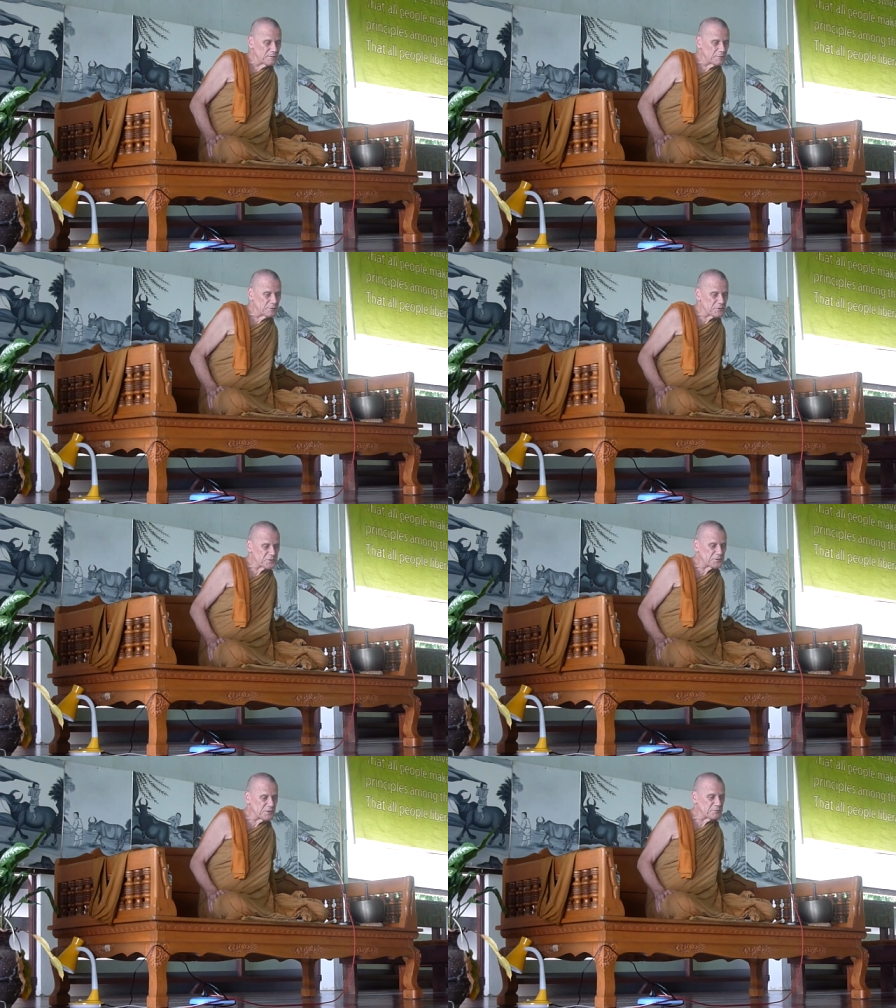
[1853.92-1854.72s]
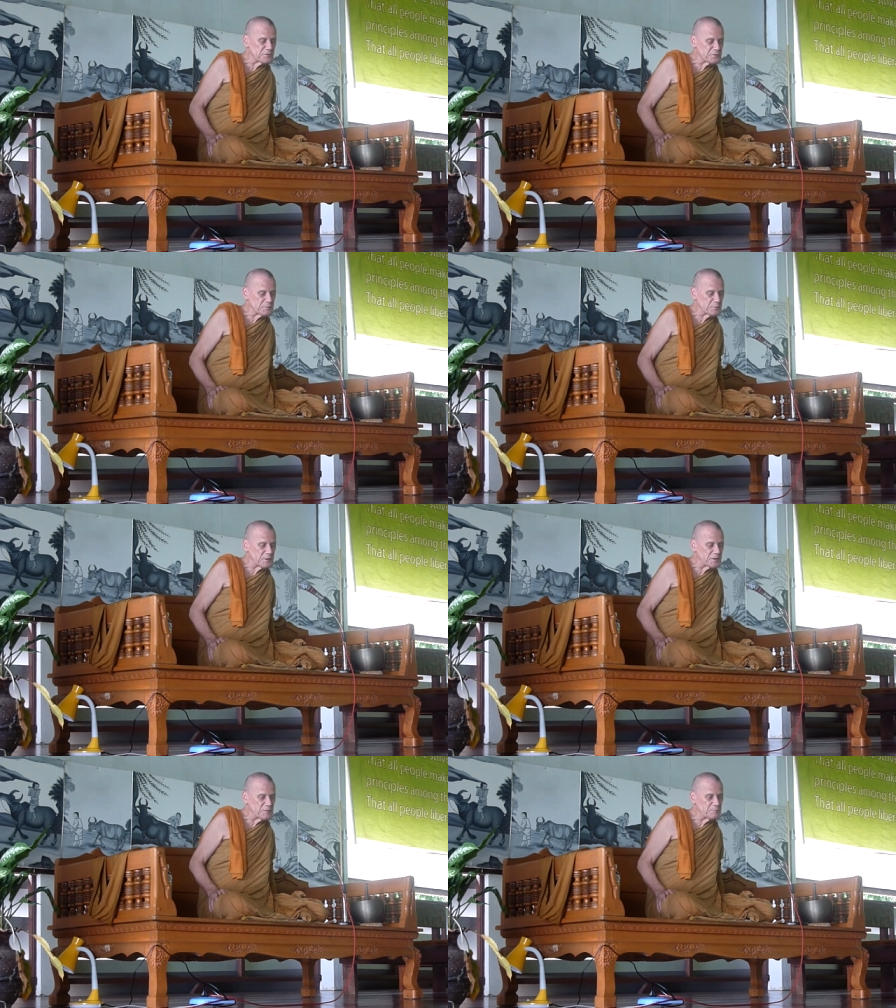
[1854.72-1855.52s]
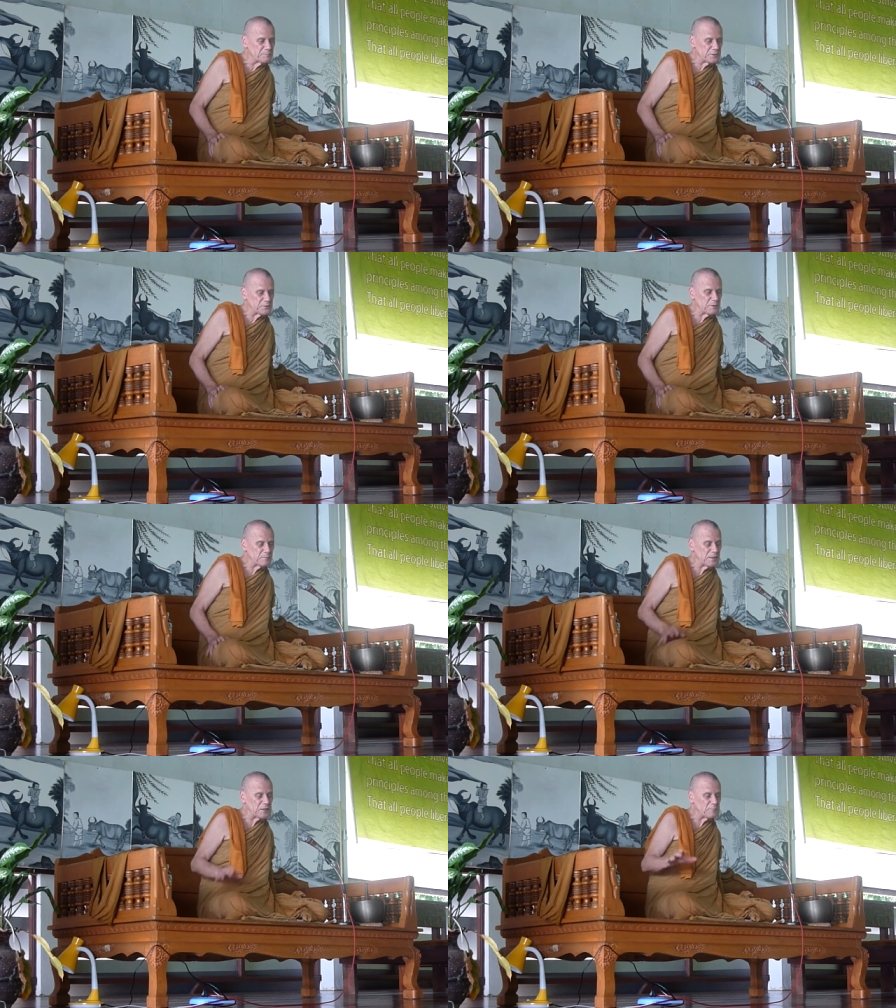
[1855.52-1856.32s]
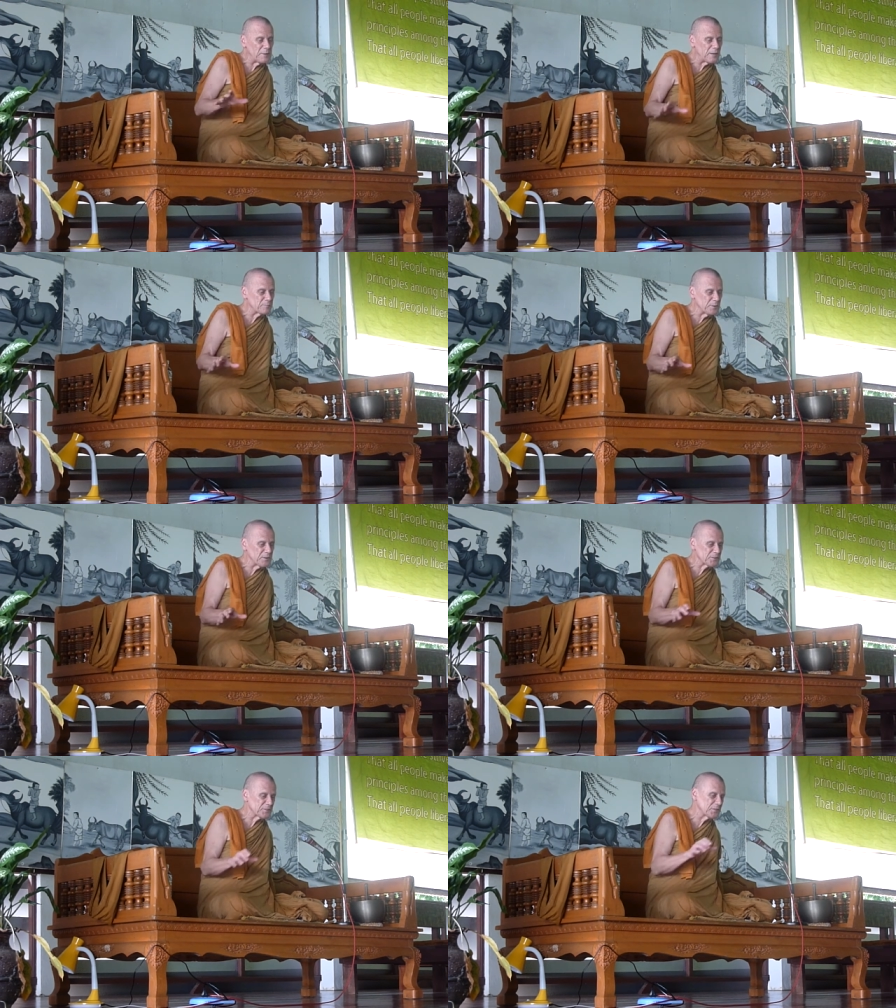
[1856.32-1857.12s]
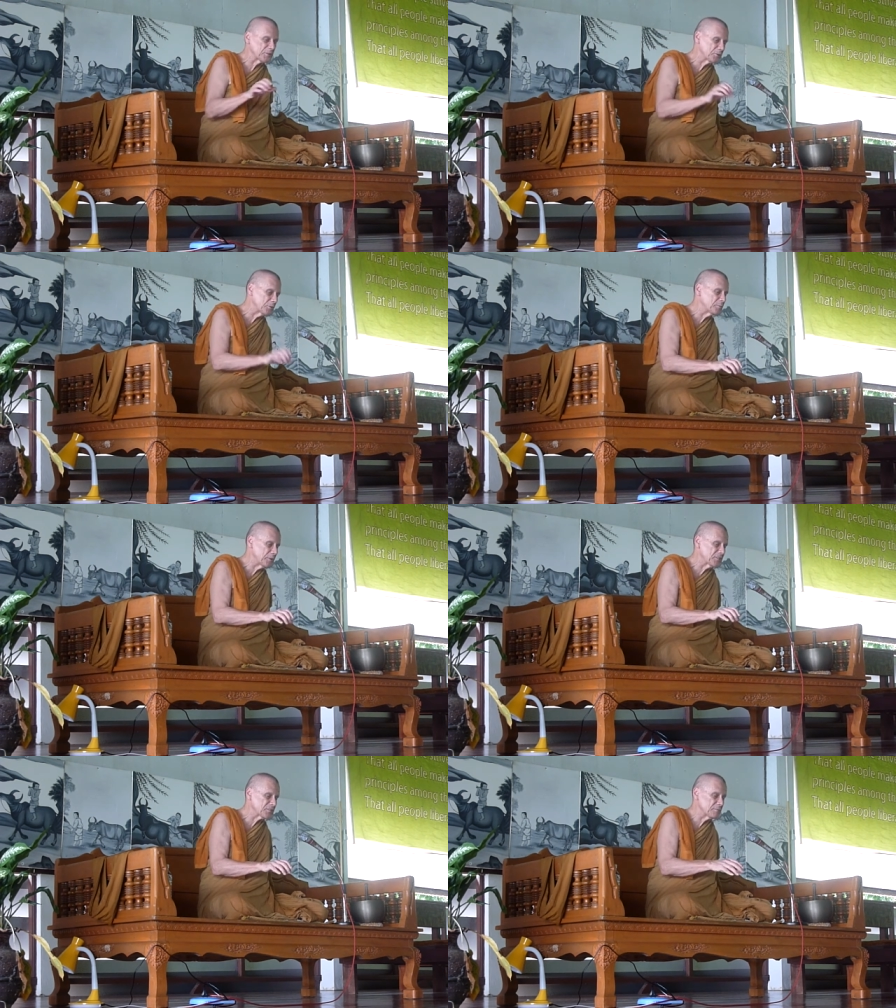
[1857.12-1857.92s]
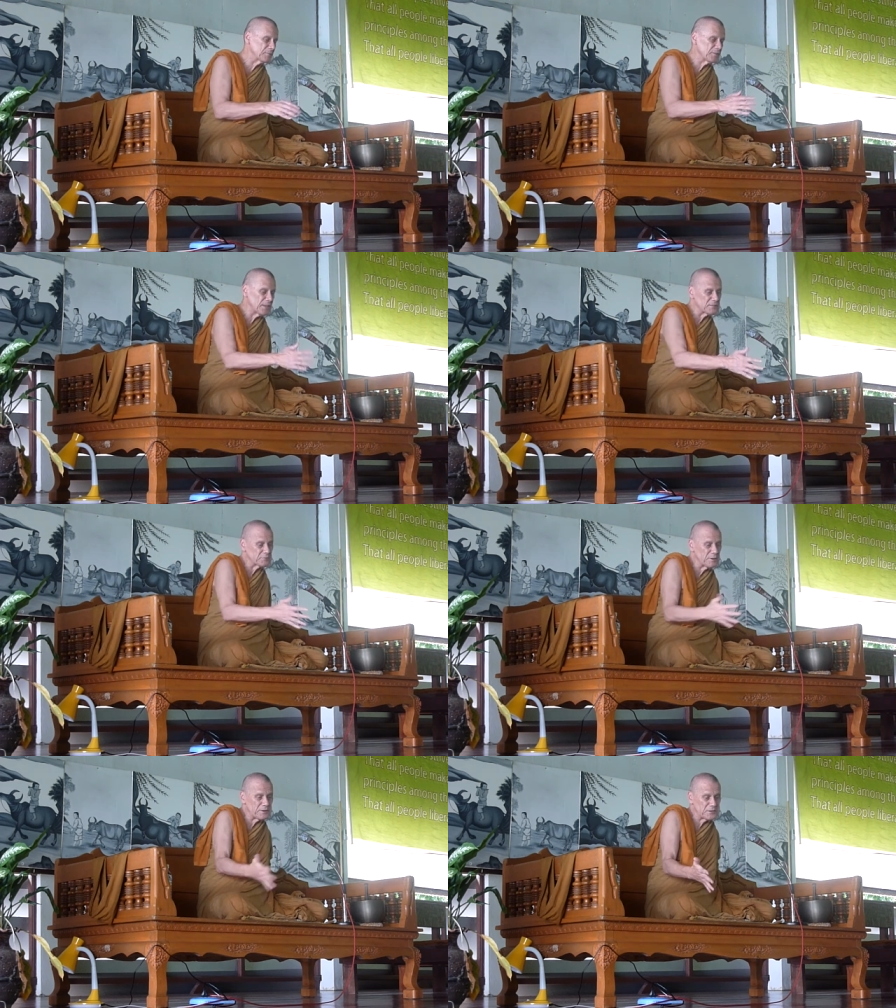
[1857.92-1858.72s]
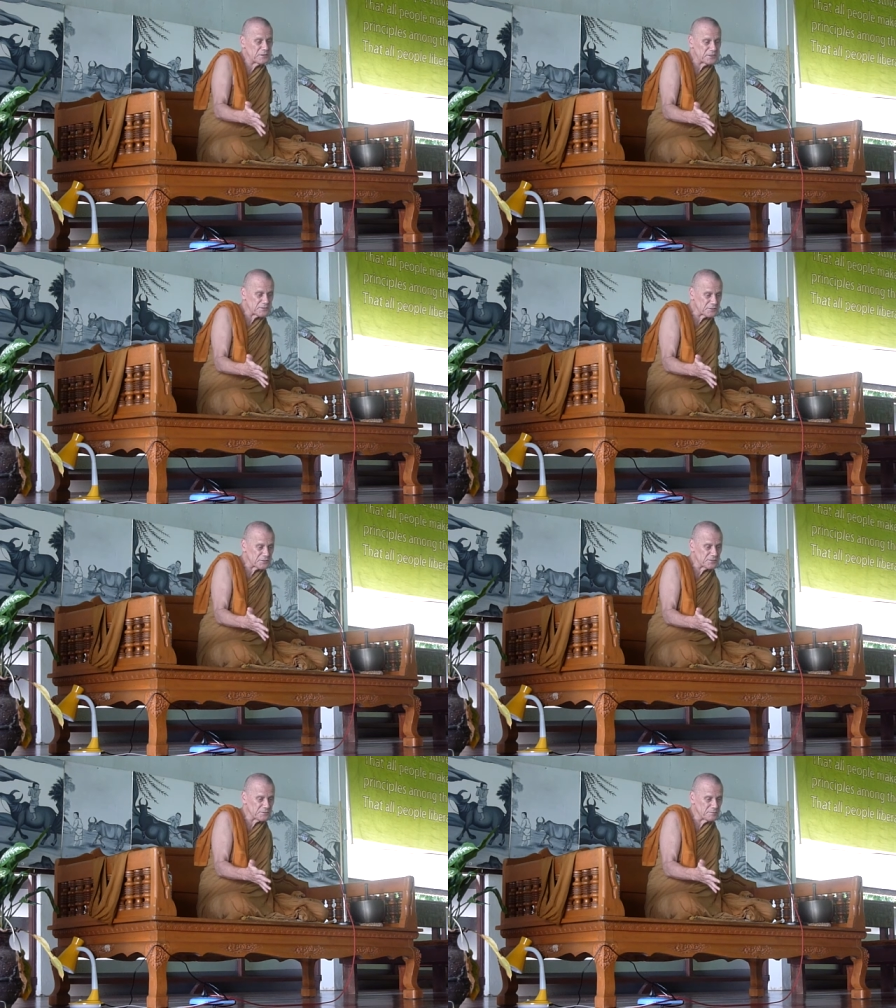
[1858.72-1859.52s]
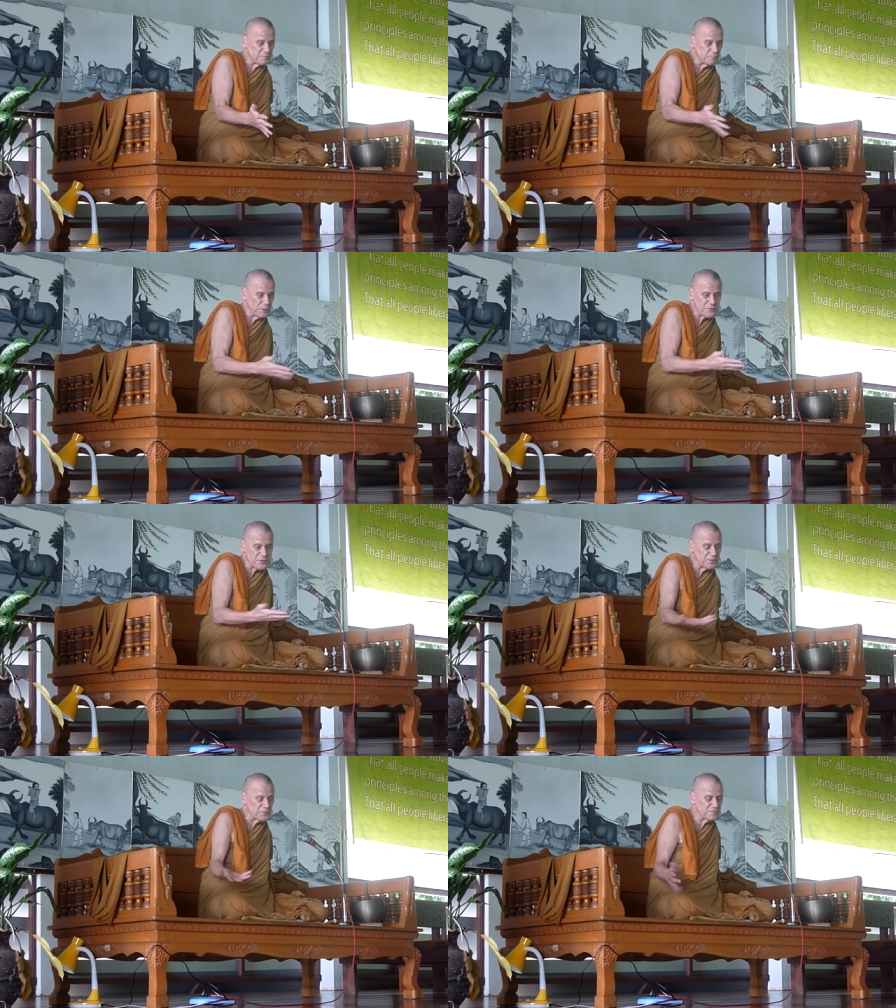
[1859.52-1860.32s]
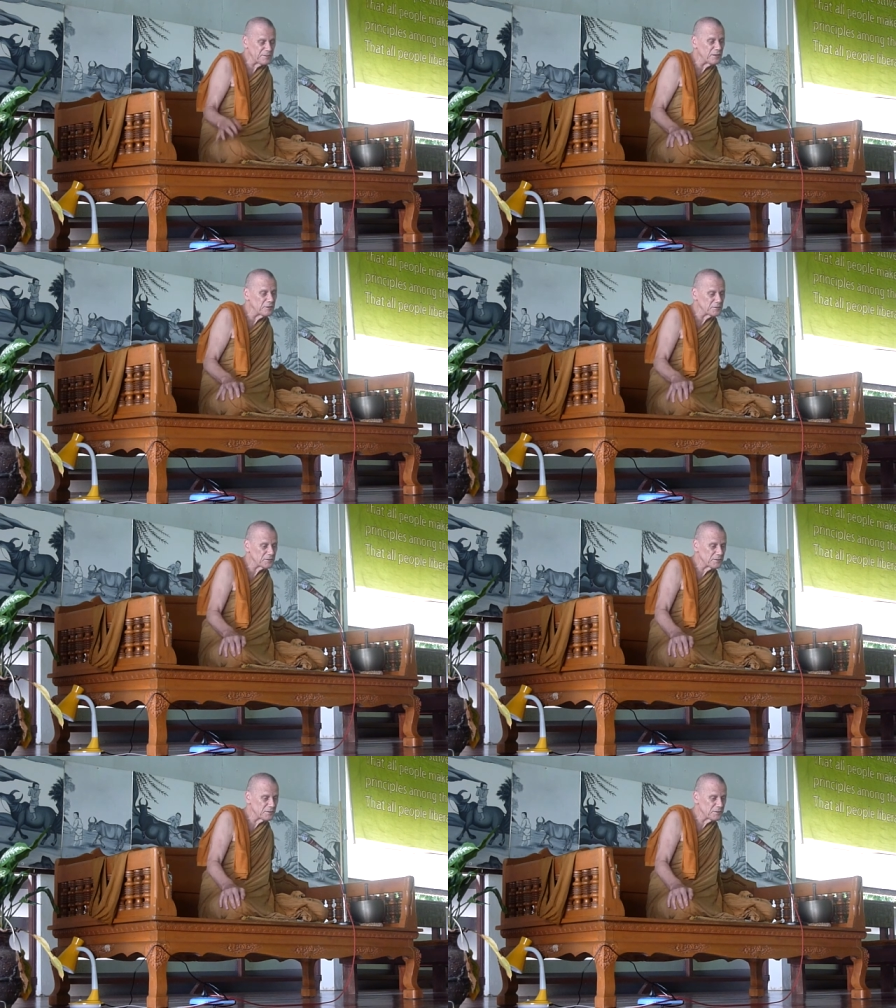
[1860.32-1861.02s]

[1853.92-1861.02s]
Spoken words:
I mean, there is a difference between being a bad person and a good person, but that's where it is. Both are defiled.